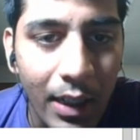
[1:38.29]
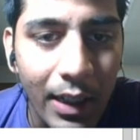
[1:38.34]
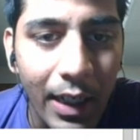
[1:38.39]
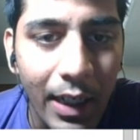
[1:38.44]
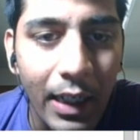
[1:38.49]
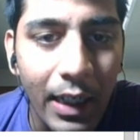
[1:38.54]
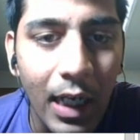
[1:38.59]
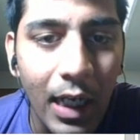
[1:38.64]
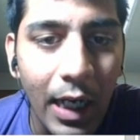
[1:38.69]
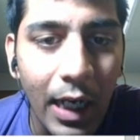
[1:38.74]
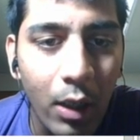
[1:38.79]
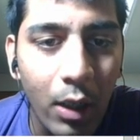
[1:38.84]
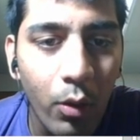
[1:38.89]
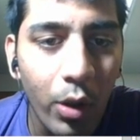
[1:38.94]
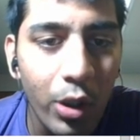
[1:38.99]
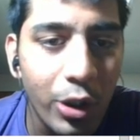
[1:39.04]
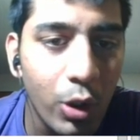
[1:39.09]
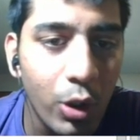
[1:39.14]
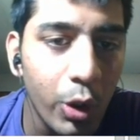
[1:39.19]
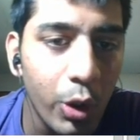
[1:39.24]
Data
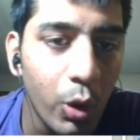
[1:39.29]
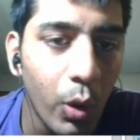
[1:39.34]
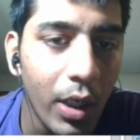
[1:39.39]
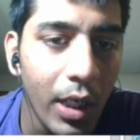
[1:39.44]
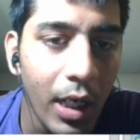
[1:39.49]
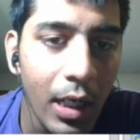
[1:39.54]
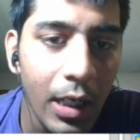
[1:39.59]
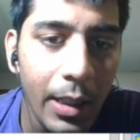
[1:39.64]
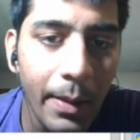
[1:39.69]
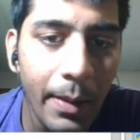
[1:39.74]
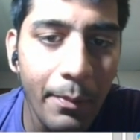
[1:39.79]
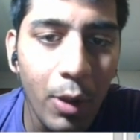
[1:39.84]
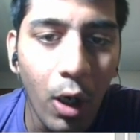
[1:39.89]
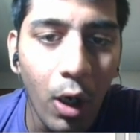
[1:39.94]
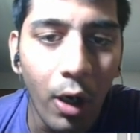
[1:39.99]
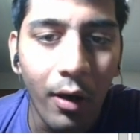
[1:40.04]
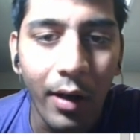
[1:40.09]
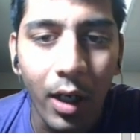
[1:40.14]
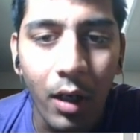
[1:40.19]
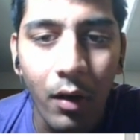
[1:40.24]
equals to URL
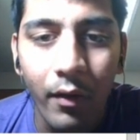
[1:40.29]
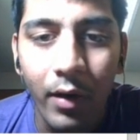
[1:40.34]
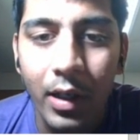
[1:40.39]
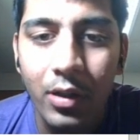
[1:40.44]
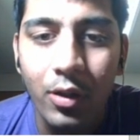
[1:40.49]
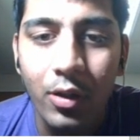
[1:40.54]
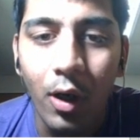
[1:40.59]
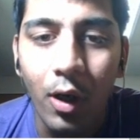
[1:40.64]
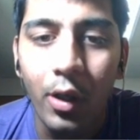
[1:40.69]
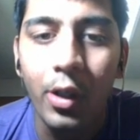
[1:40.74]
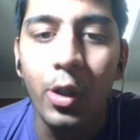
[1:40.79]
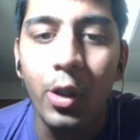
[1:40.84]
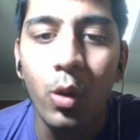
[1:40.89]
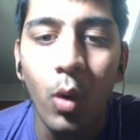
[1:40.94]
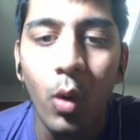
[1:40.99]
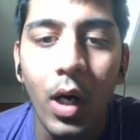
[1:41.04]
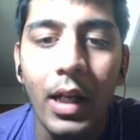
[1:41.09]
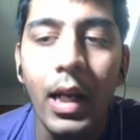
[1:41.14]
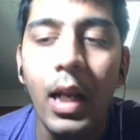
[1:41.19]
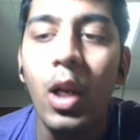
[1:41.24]

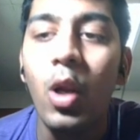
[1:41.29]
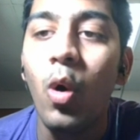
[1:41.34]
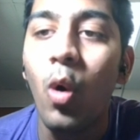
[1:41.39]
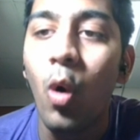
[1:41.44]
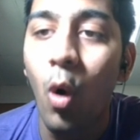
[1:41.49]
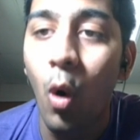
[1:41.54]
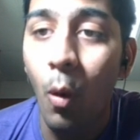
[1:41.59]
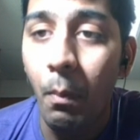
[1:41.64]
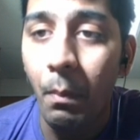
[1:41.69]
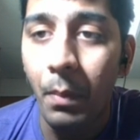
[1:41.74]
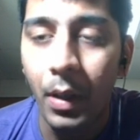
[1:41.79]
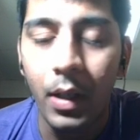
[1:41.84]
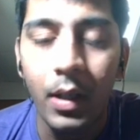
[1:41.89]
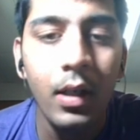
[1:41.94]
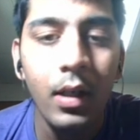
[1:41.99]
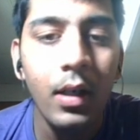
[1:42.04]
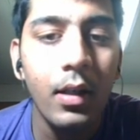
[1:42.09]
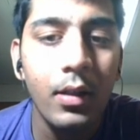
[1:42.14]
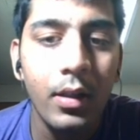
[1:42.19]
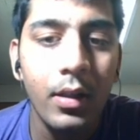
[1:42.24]
lib.request.url
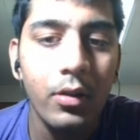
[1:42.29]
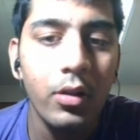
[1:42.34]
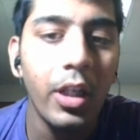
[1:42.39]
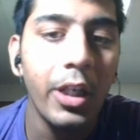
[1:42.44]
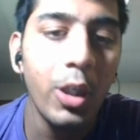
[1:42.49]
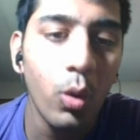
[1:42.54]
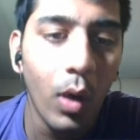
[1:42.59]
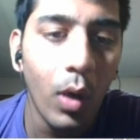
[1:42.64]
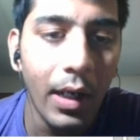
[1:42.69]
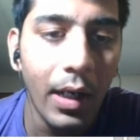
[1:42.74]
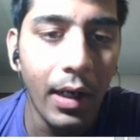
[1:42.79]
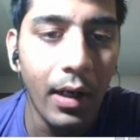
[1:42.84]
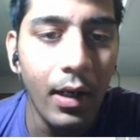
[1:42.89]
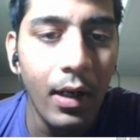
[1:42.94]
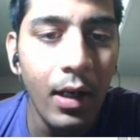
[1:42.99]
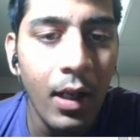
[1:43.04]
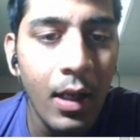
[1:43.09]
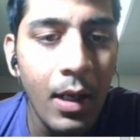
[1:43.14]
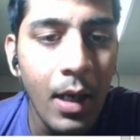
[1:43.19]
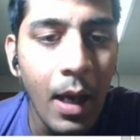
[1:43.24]
open the
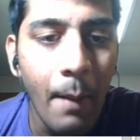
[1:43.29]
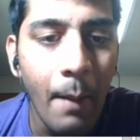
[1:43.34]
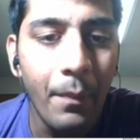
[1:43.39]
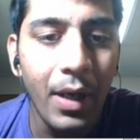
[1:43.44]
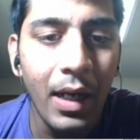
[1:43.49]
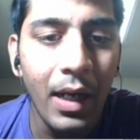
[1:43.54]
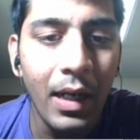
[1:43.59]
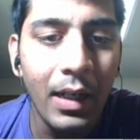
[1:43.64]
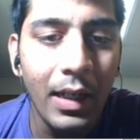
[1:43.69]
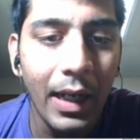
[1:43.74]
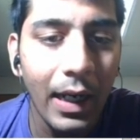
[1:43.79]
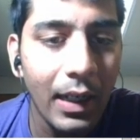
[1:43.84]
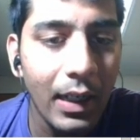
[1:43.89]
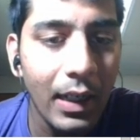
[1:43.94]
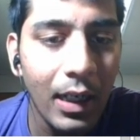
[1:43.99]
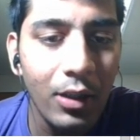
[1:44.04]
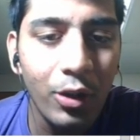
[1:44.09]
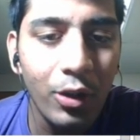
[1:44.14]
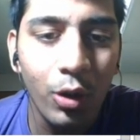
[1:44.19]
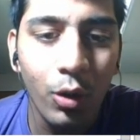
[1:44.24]
URL, print
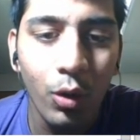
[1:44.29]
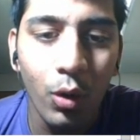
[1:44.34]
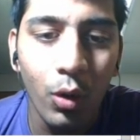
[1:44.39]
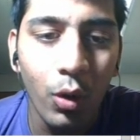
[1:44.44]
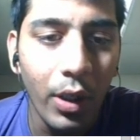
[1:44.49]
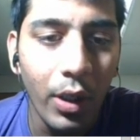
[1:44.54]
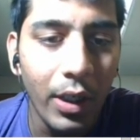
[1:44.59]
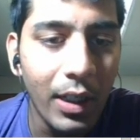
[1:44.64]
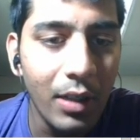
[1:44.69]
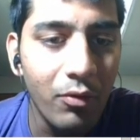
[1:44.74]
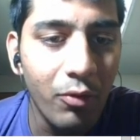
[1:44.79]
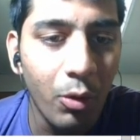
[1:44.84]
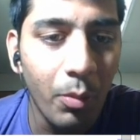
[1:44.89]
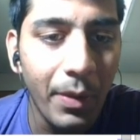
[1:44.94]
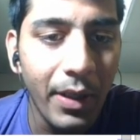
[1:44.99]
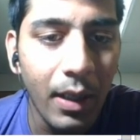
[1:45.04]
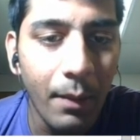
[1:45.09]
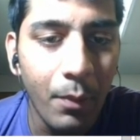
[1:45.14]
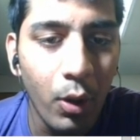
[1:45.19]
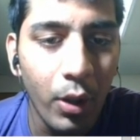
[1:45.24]
data. So it would
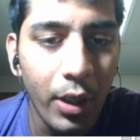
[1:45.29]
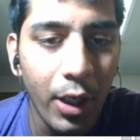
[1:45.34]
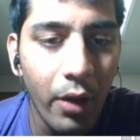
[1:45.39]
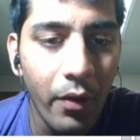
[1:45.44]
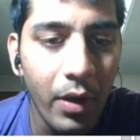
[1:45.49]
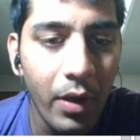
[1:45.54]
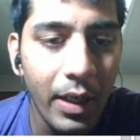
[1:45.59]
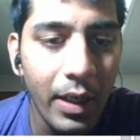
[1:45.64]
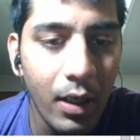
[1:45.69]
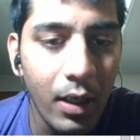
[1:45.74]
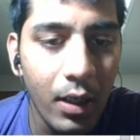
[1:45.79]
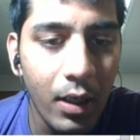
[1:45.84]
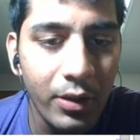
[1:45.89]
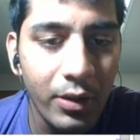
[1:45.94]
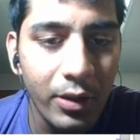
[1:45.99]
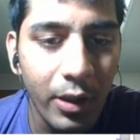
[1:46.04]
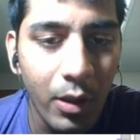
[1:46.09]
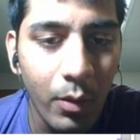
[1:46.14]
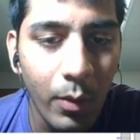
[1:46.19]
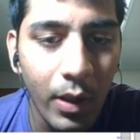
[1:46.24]
be uploaded on the
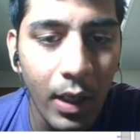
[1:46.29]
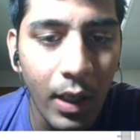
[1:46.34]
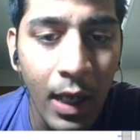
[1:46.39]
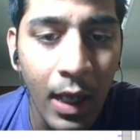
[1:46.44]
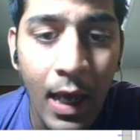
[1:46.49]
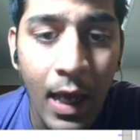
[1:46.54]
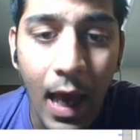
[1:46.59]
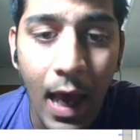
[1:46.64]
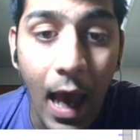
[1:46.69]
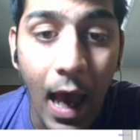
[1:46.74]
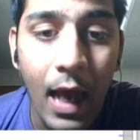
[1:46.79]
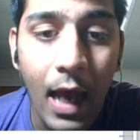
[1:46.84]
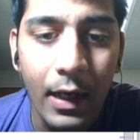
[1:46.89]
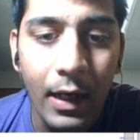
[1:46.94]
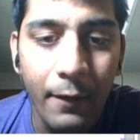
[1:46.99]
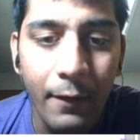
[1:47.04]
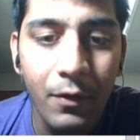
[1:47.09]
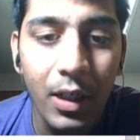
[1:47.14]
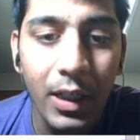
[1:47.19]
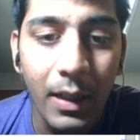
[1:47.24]
server.
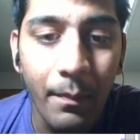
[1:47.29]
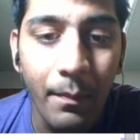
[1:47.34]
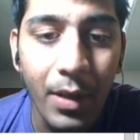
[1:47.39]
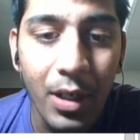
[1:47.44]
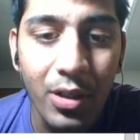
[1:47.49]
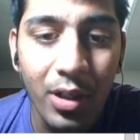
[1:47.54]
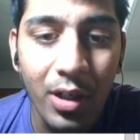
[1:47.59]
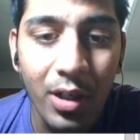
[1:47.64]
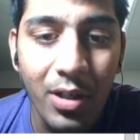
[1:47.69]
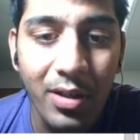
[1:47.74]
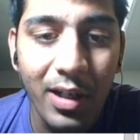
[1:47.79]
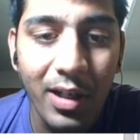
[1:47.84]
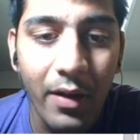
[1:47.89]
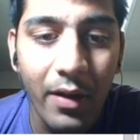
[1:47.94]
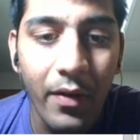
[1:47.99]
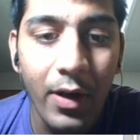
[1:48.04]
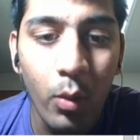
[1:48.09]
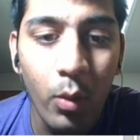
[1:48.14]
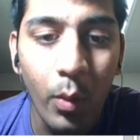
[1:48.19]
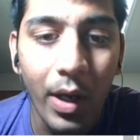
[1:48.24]
And if the temperature is
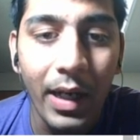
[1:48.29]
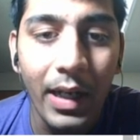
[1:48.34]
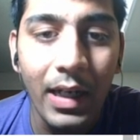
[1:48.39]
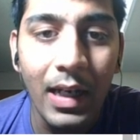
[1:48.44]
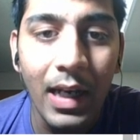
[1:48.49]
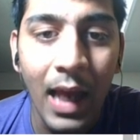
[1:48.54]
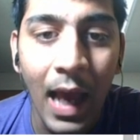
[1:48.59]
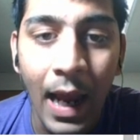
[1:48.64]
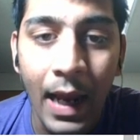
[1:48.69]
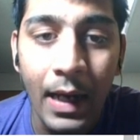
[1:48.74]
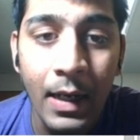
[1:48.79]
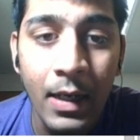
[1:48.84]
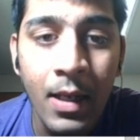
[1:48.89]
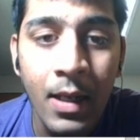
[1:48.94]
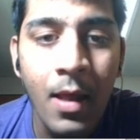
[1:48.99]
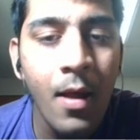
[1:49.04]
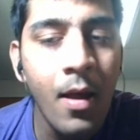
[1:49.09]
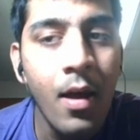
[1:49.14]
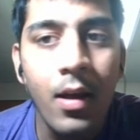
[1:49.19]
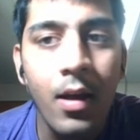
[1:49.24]
greater than
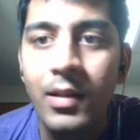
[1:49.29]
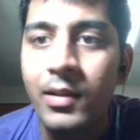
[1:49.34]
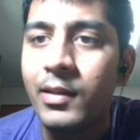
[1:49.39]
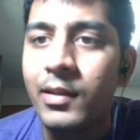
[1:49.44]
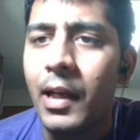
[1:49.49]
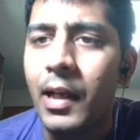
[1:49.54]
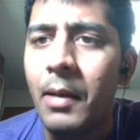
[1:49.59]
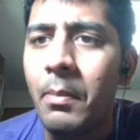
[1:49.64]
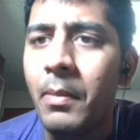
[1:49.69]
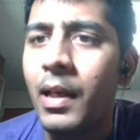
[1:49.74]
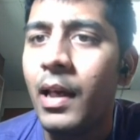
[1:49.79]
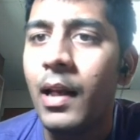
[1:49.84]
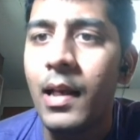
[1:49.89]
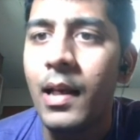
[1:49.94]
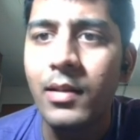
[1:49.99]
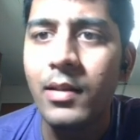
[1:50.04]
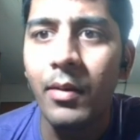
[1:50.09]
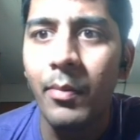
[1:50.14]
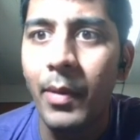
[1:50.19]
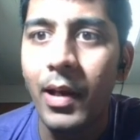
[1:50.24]
29, send me an
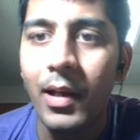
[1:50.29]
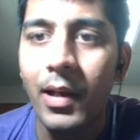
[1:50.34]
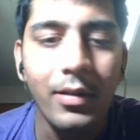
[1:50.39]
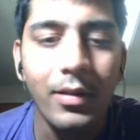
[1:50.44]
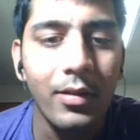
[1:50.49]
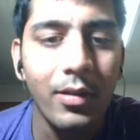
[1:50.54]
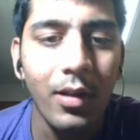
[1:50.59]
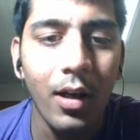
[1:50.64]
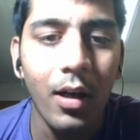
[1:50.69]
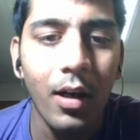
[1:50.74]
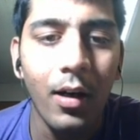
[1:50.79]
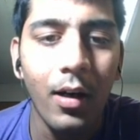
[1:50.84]
SMS.